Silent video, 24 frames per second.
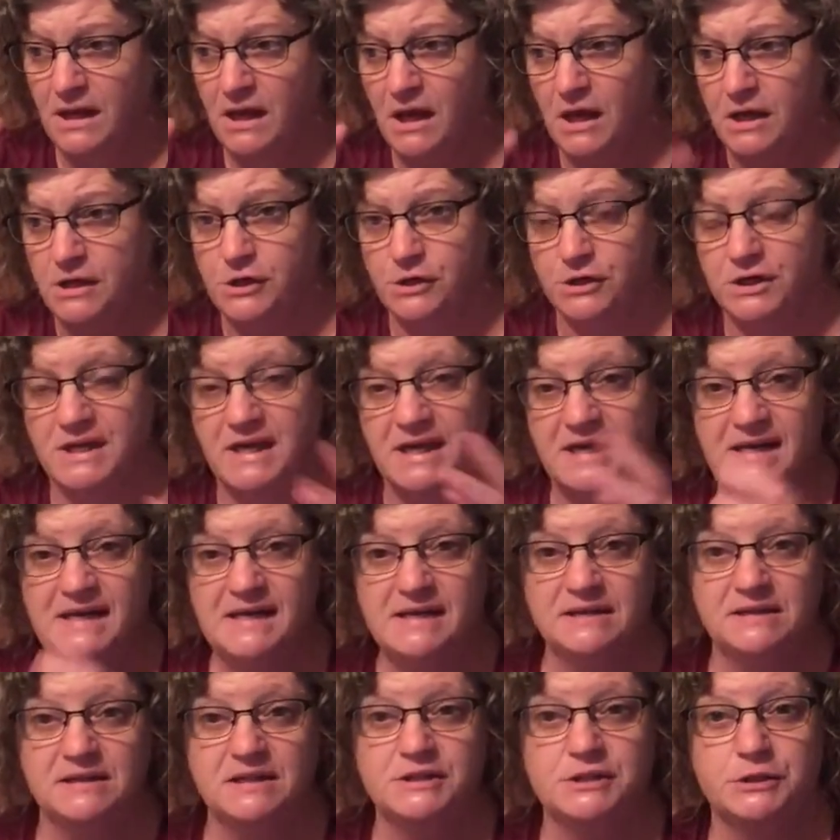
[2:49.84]
you're
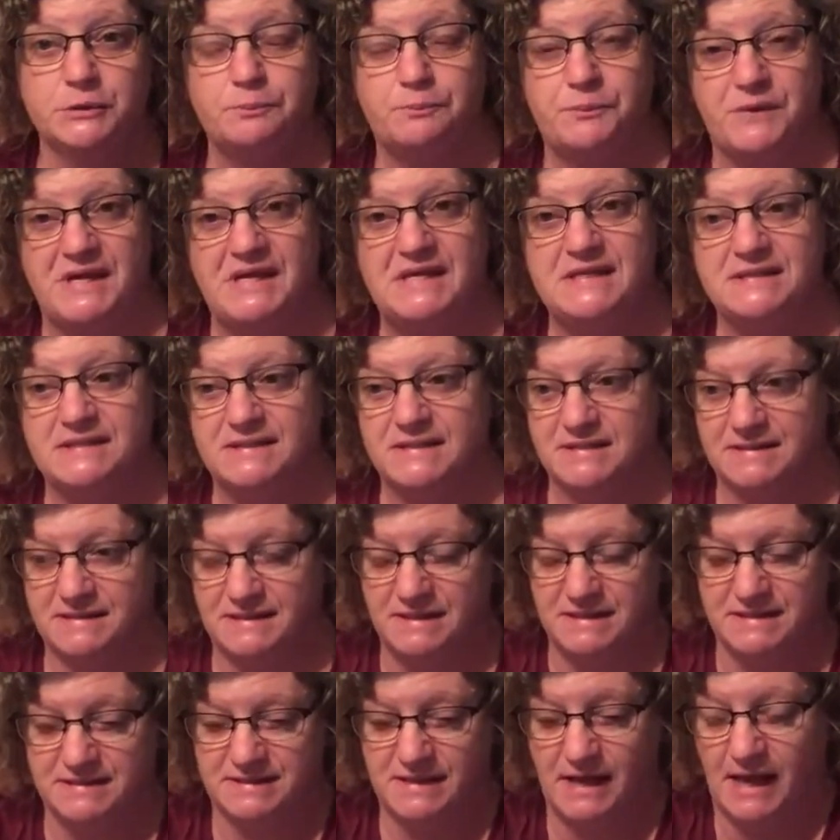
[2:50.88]
getting little pieces and
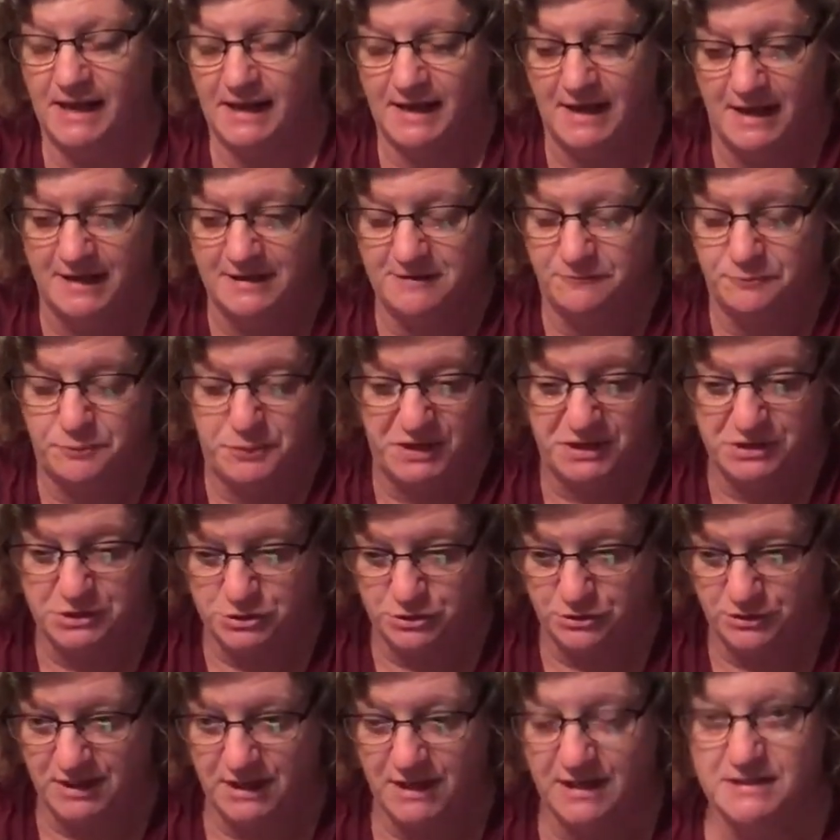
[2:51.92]
it's I kind of
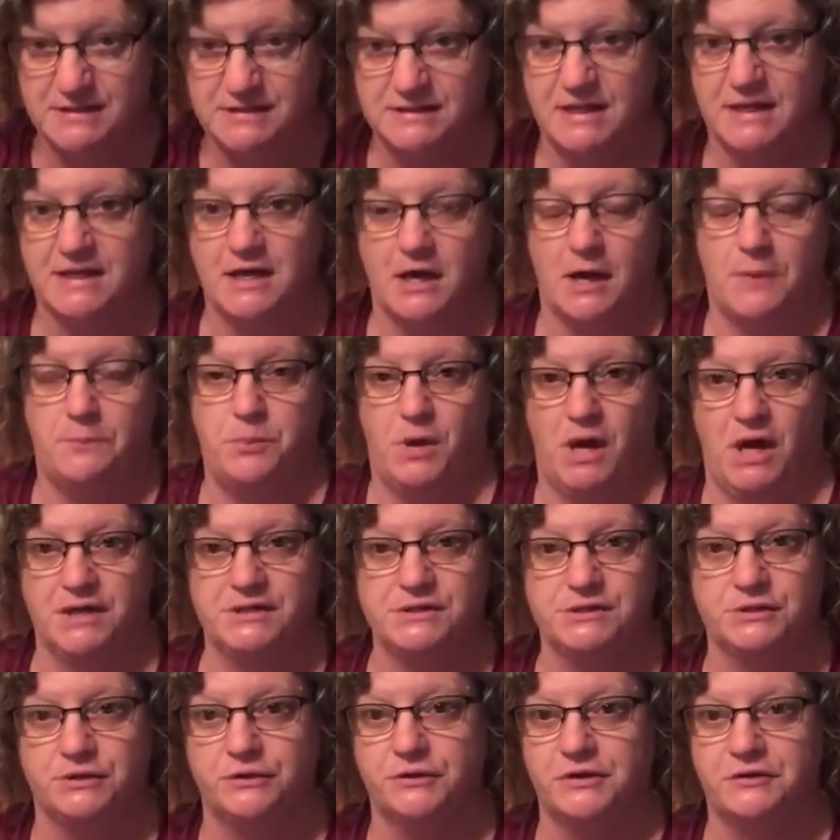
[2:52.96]
picture it as like a
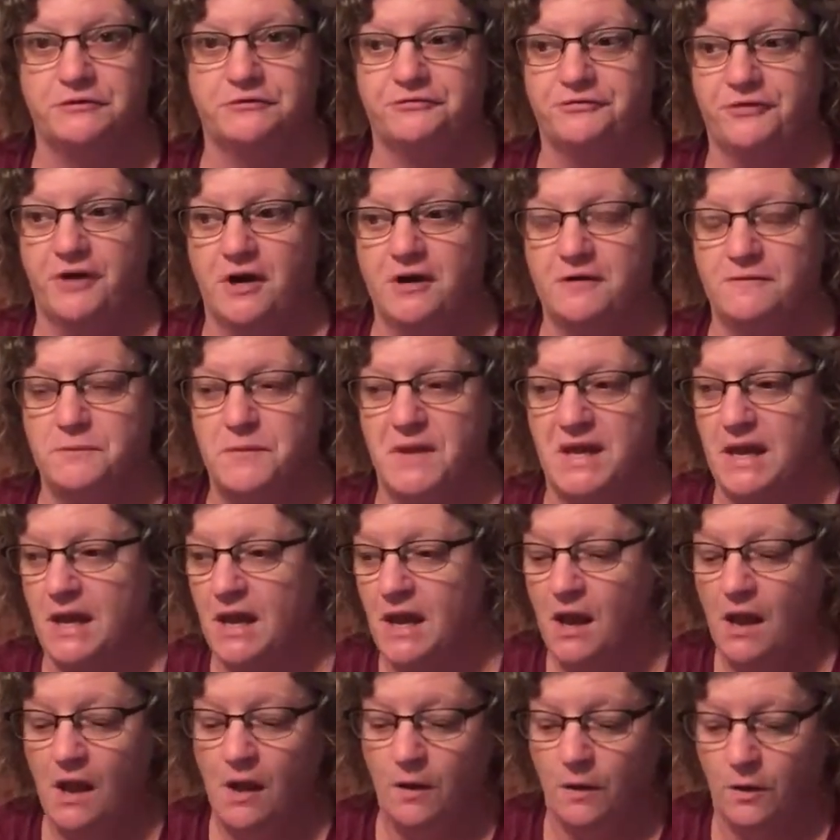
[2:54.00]
puzzle in front of me.
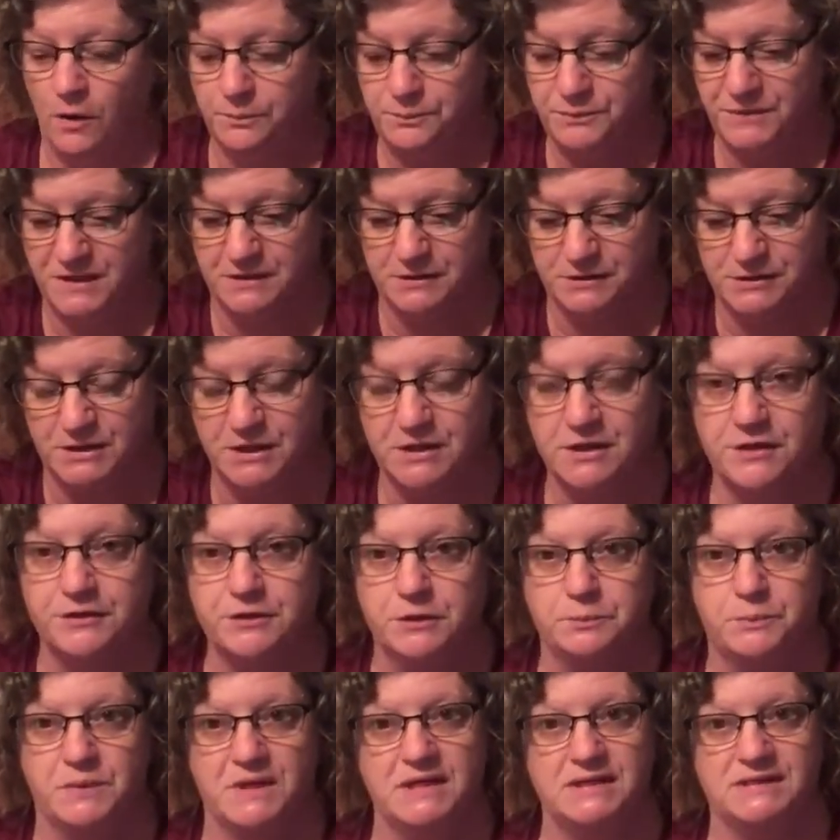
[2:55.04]
Oh, there's another
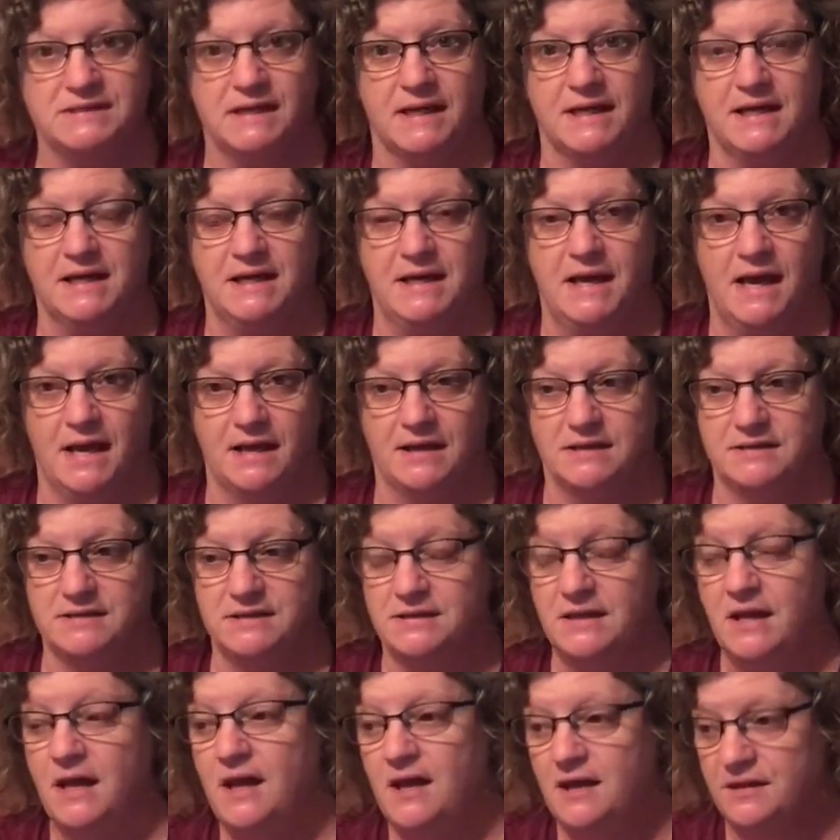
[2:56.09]
piece I connect
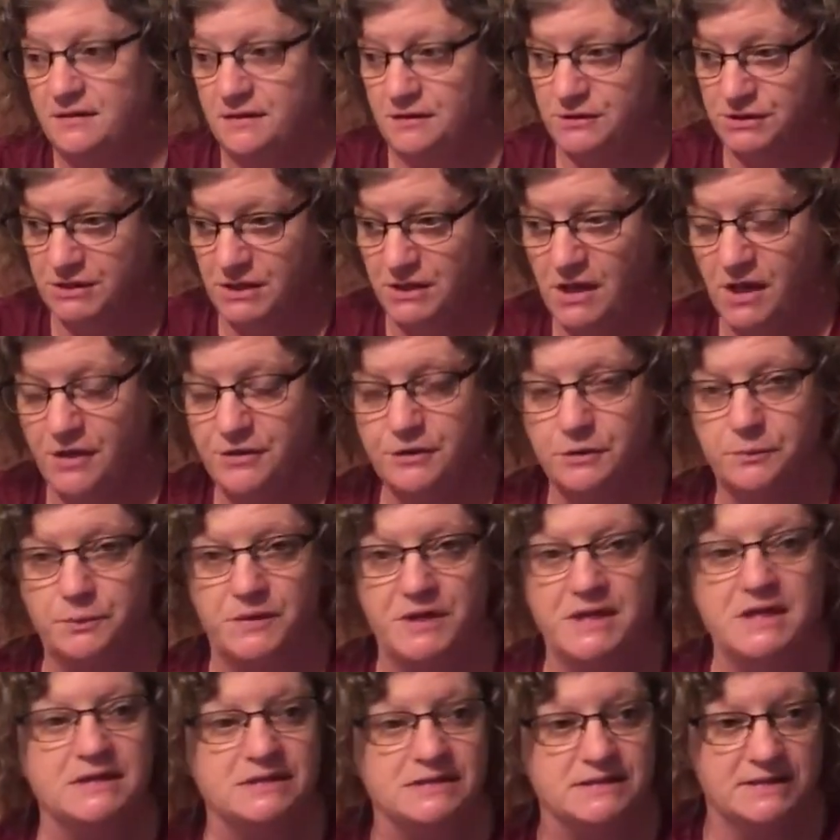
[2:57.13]
there's another
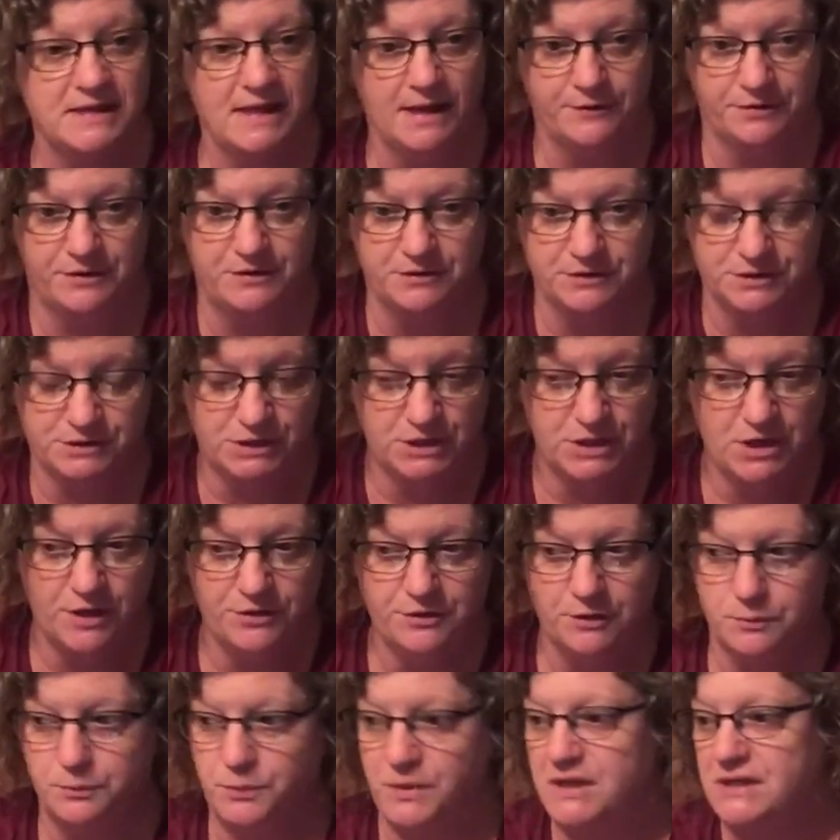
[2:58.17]
piece. Now there's another
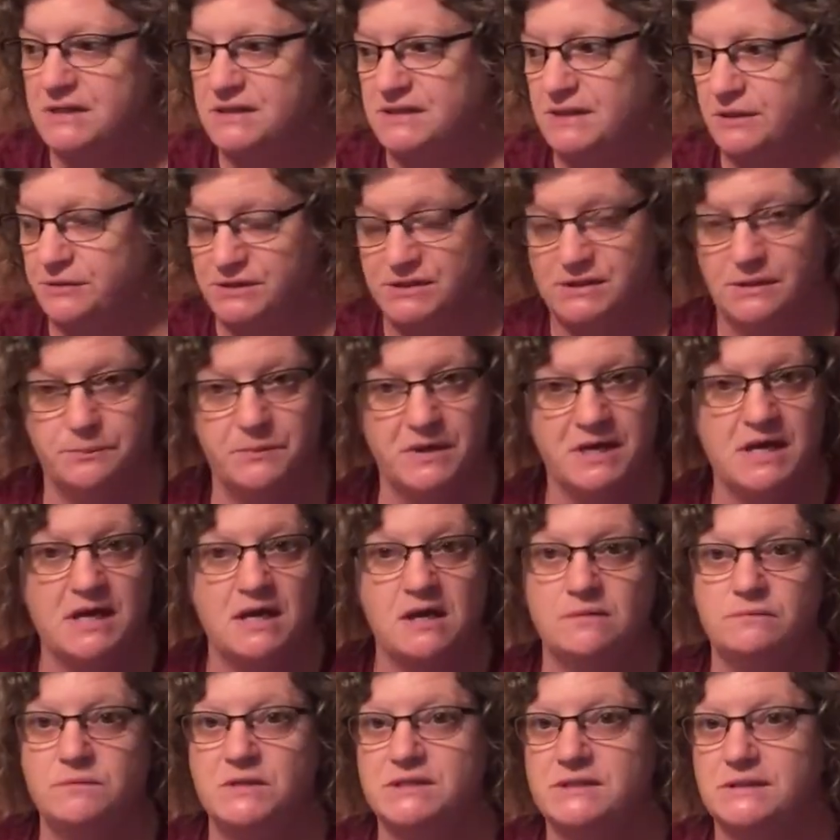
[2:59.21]
piece. Now somebody gave
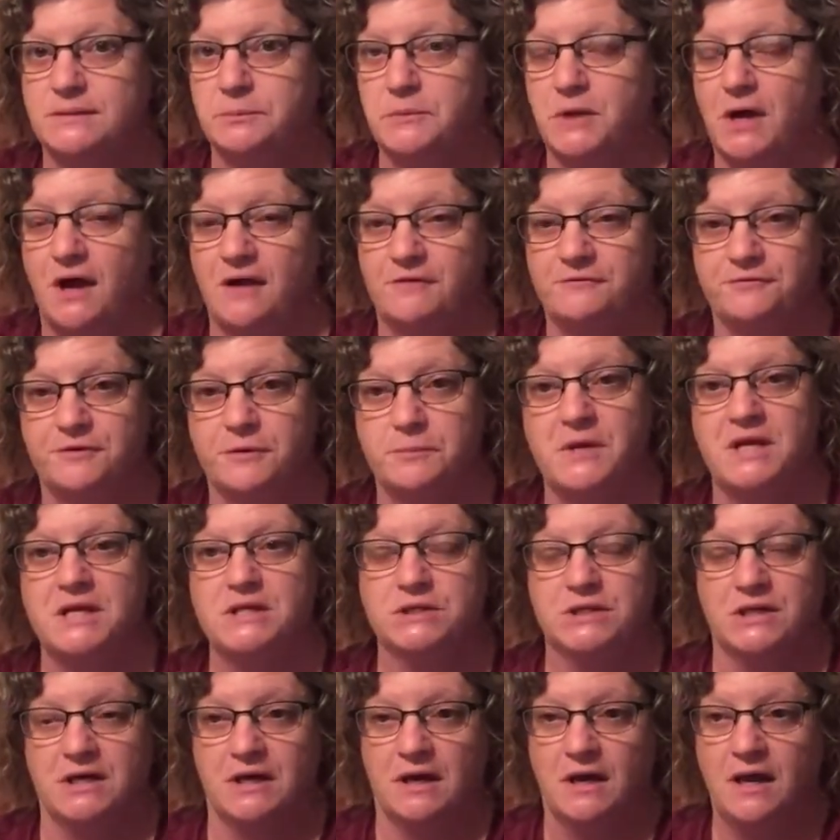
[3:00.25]
me some
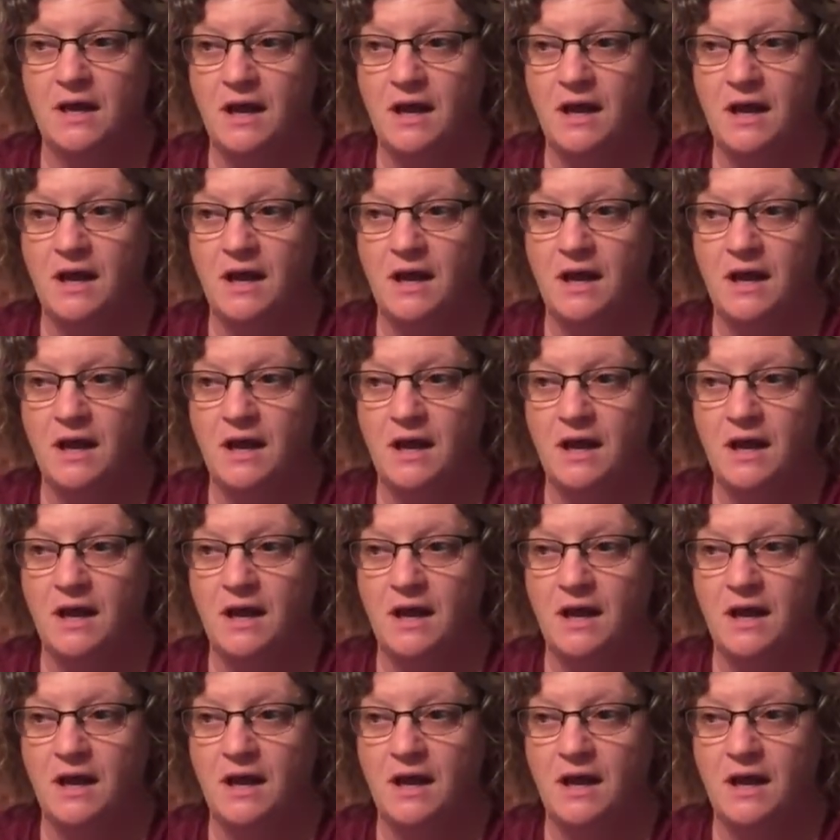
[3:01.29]
confirmation.